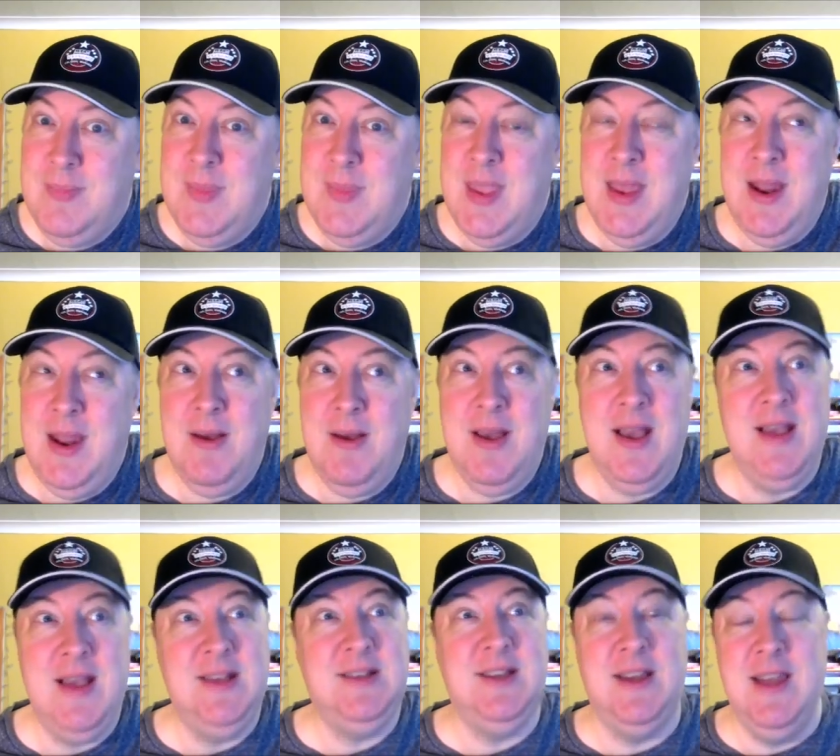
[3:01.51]
Yeah,
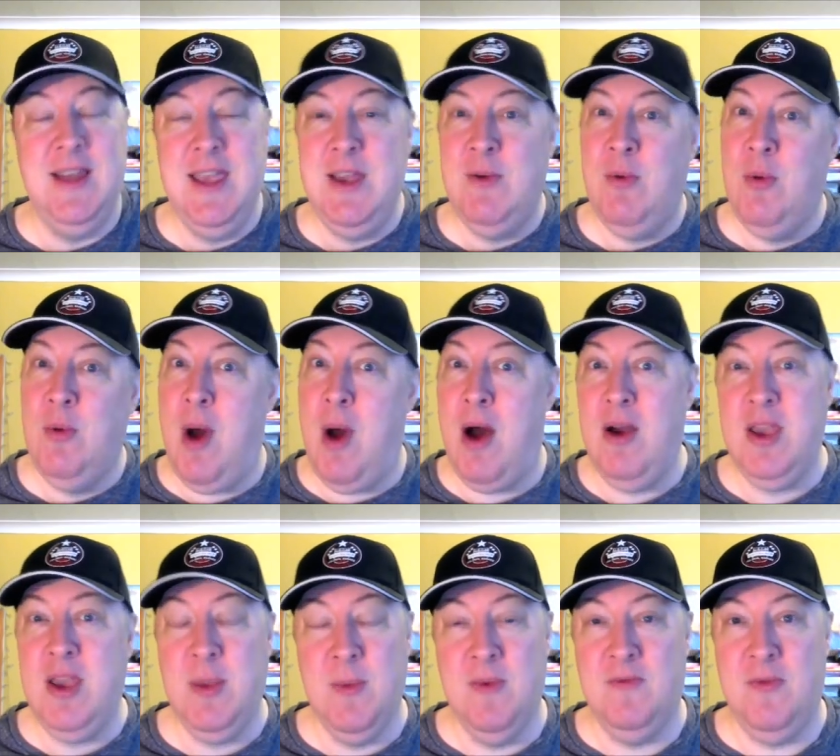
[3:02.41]
there's an equal
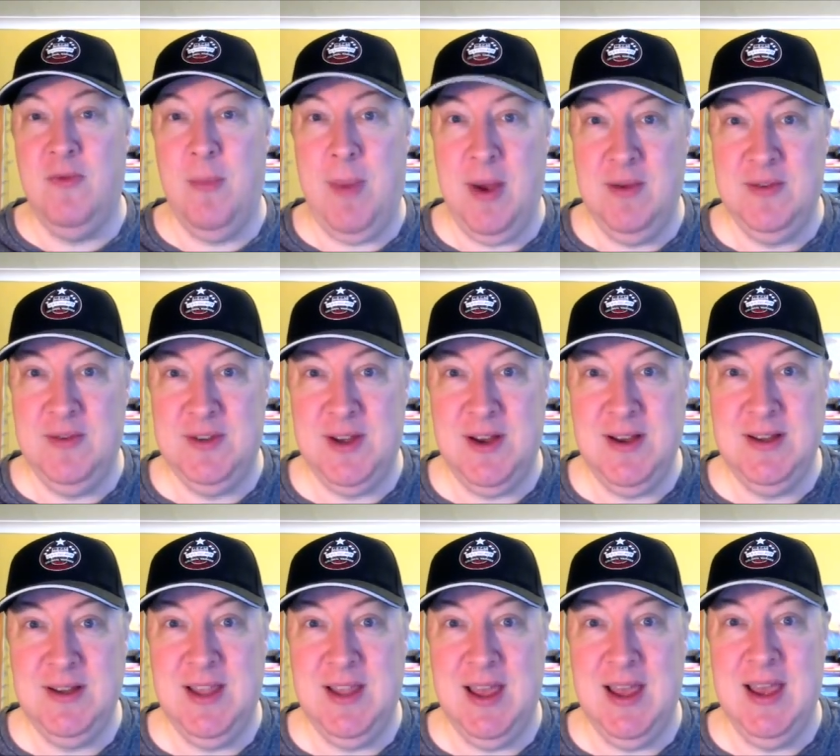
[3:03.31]
argument for both
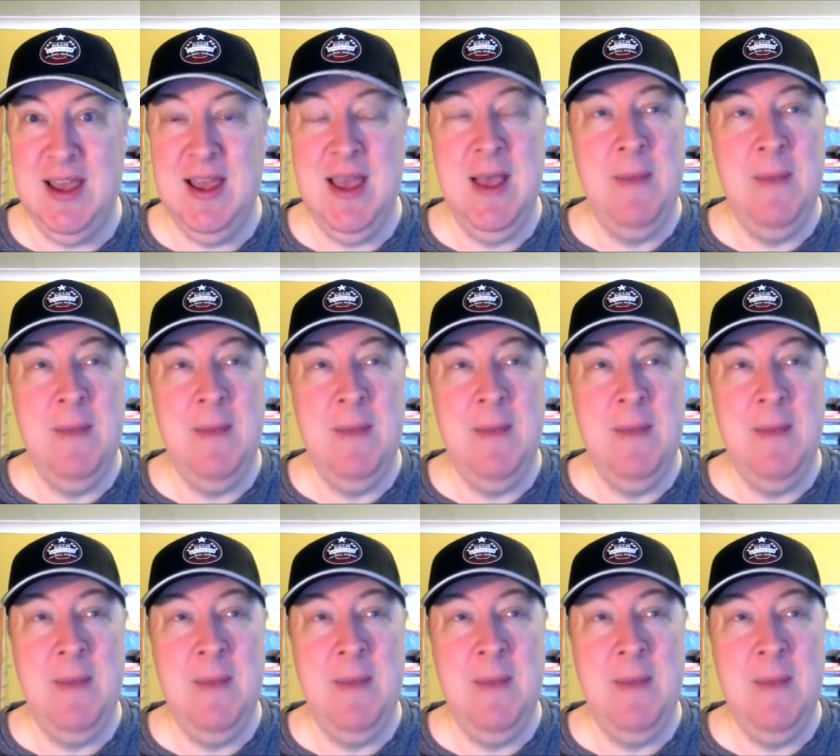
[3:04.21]
sides there.